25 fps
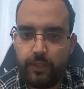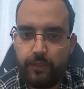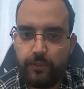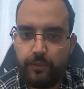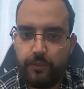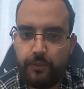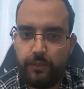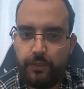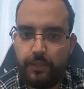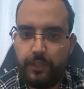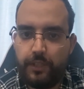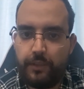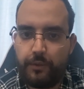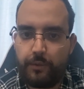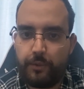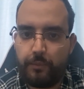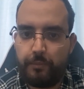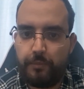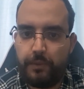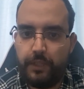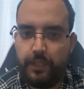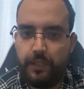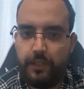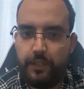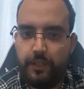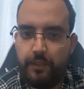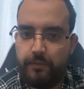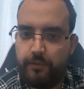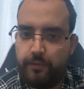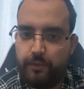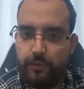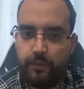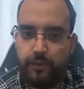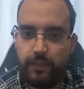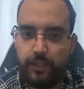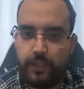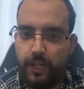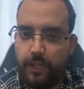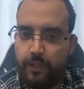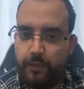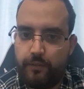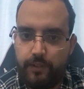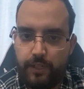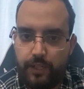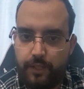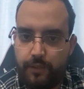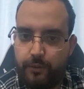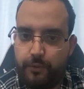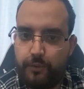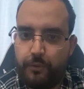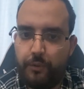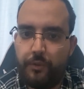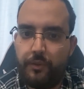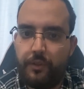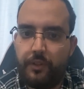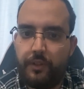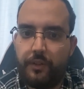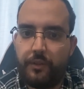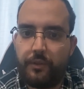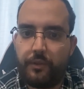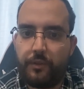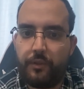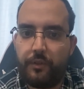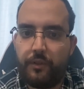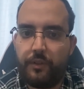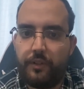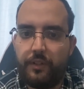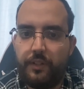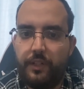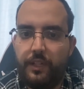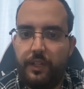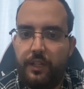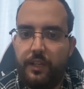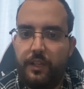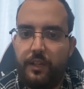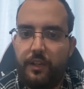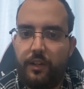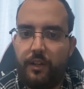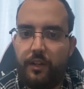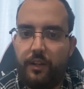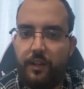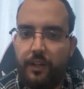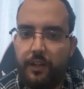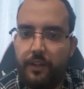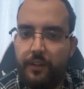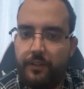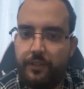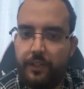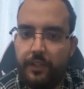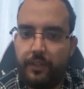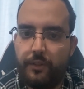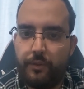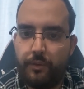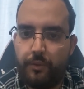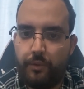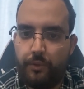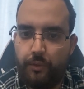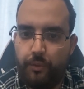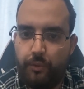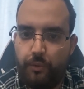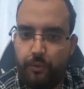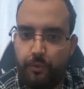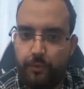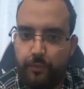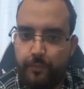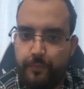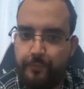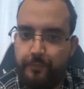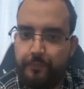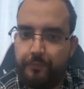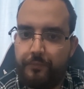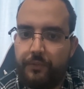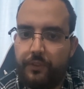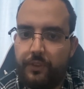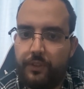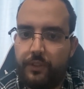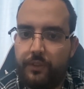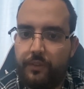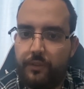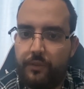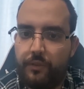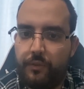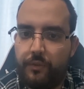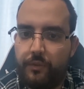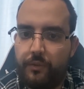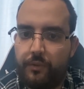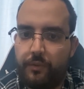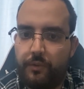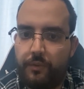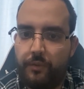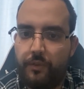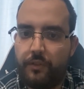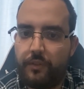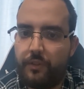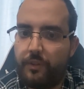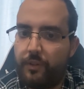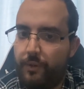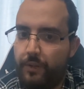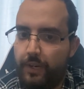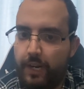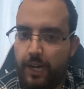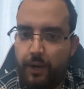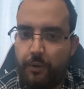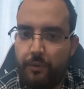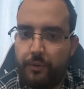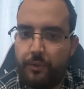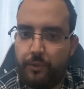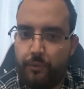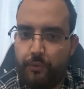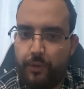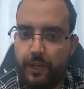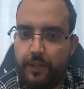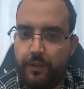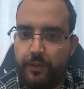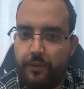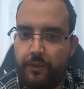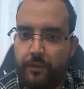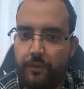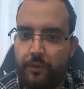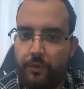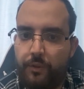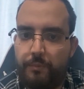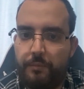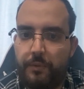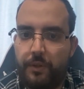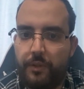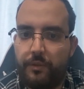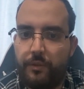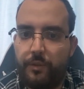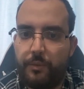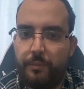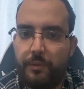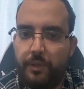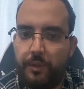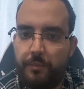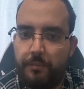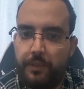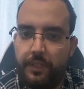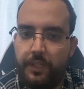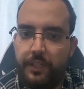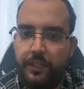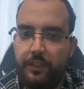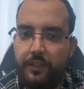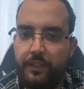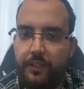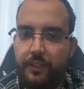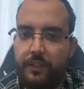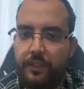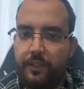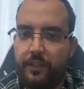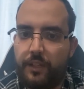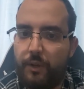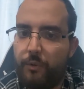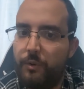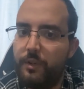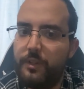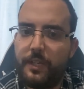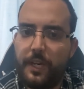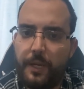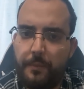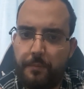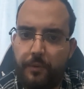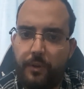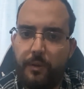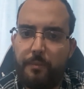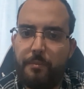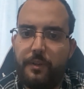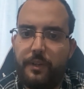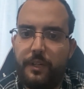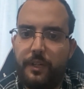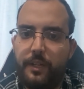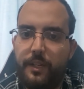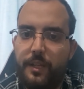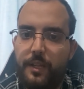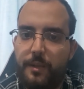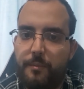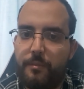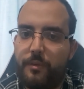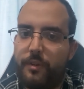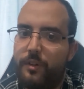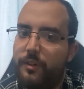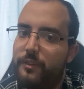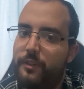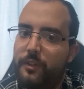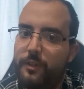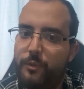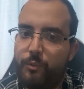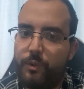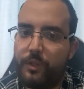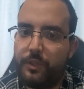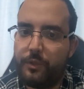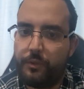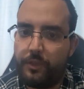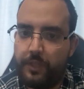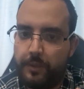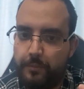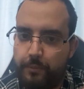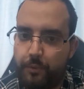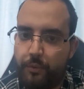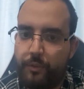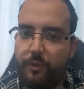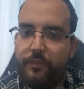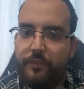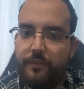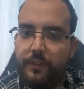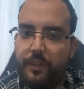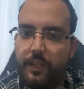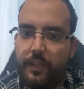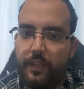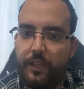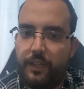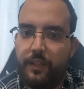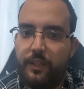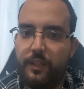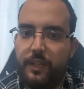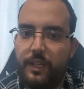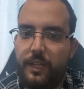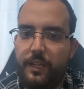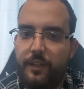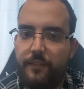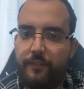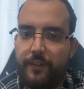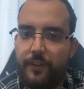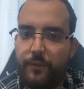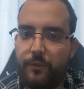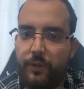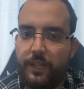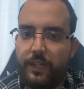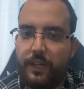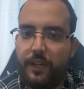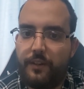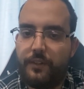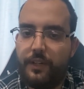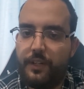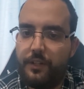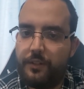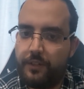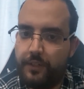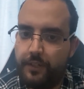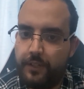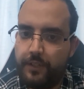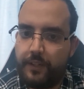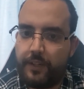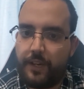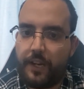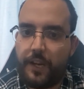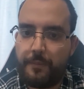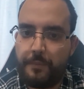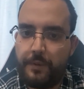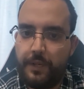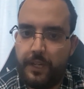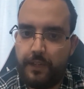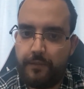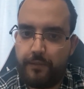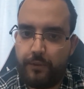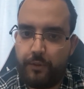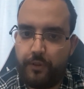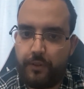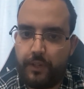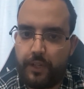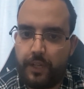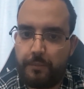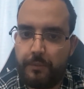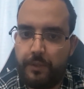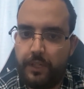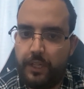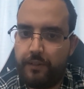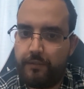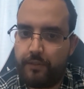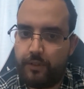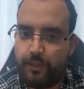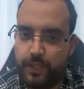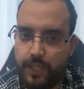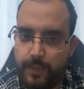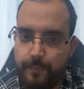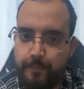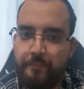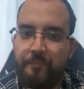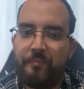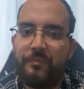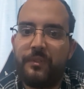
So this completely for kind of like students or architects who doesn't know how to render or model properly. I won't say properly, but just want to improve the visualization. I'm here for them.